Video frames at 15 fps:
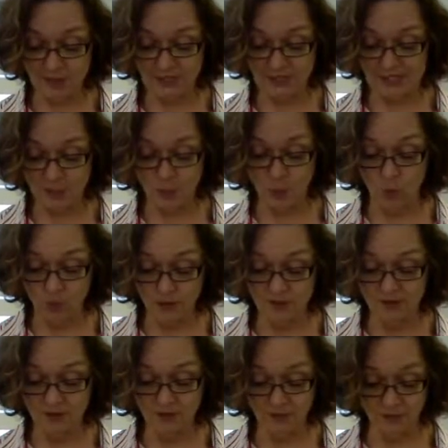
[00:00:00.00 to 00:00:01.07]
is in the
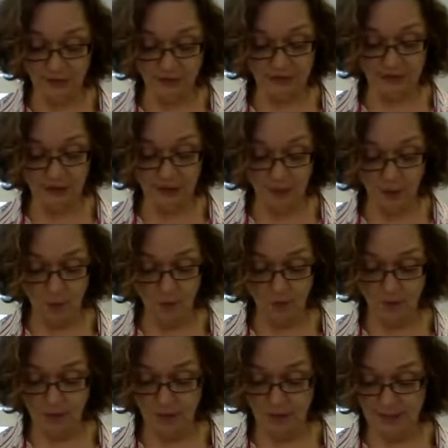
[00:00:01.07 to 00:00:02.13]
worst afflicted lower